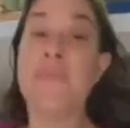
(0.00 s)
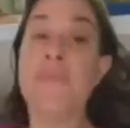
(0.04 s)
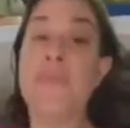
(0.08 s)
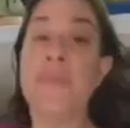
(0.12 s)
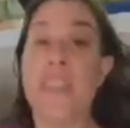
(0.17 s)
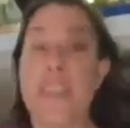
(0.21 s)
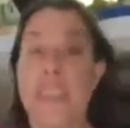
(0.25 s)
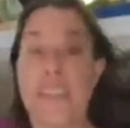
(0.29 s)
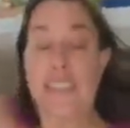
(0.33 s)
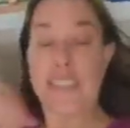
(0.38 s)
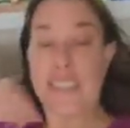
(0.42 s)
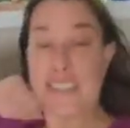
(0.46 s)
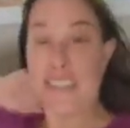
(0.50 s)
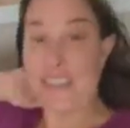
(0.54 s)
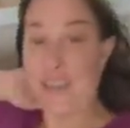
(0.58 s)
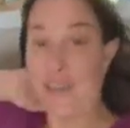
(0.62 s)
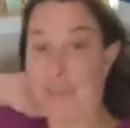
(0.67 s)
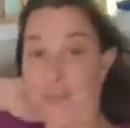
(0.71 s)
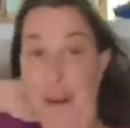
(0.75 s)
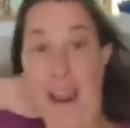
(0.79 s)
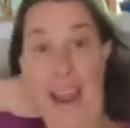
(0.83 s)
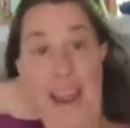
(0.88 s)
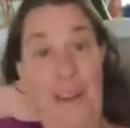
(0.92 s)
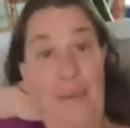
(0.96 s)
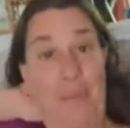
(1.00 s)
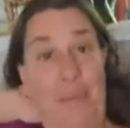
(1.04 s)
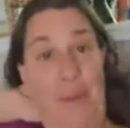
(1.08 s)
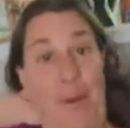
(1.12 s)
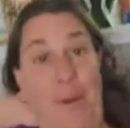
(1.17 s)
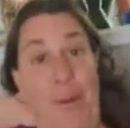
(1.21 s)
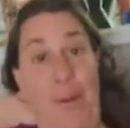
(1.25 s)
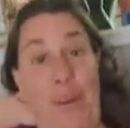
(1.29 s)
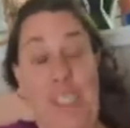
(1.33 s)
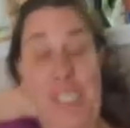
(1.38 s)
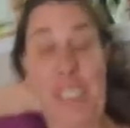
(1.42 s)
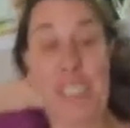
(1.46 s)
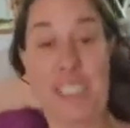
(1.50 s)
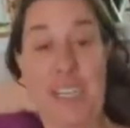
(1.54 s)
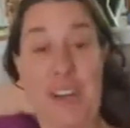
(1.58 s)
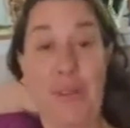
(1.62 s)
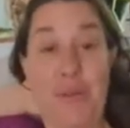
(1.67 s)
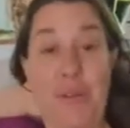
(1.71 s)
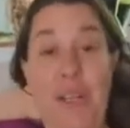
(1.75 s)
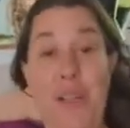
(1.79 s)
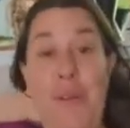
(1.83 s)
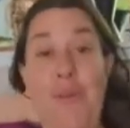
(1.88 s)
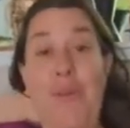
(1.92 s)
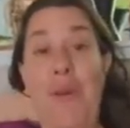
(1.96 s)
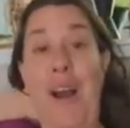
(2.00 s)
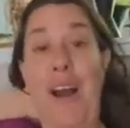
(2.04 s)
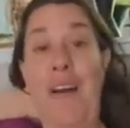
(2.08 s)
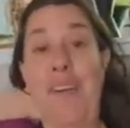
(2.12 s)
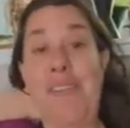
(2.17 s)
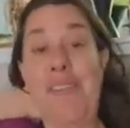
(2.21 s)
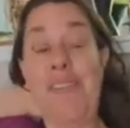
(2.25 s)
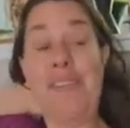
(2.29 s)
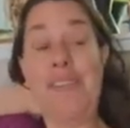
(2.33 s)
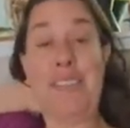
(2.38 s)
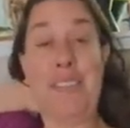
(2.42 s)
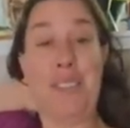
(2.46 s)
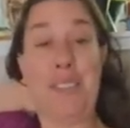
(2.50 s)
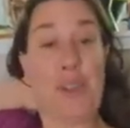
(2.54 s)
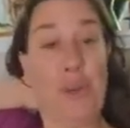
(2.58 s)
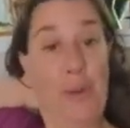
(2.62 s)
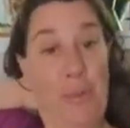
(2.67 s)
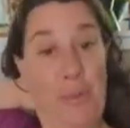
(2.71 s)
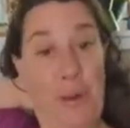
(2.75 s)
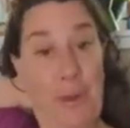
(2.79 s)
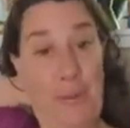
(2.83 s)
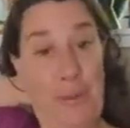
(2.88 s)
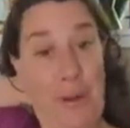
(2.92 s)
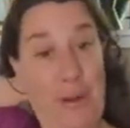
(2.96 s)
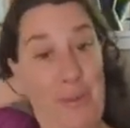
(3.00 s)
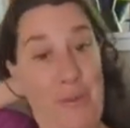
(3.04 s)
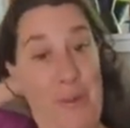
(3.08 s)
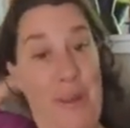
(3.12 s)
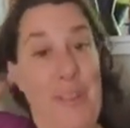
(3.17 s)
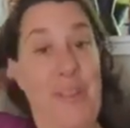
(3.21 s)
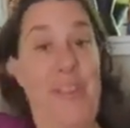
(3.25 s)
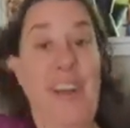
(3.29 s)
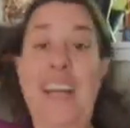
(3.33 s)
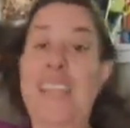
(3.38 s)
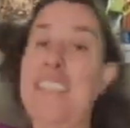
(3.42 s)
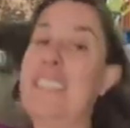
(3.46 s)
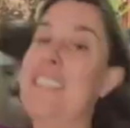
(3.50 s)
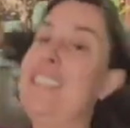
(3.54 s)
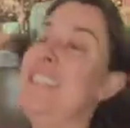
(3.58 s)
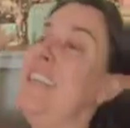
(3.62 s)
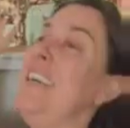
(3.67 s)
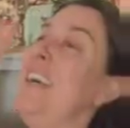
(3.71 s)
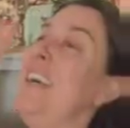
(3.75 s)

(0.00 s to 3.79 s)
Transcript: in this little paddle boat, which steered really well, and Scooby went with us.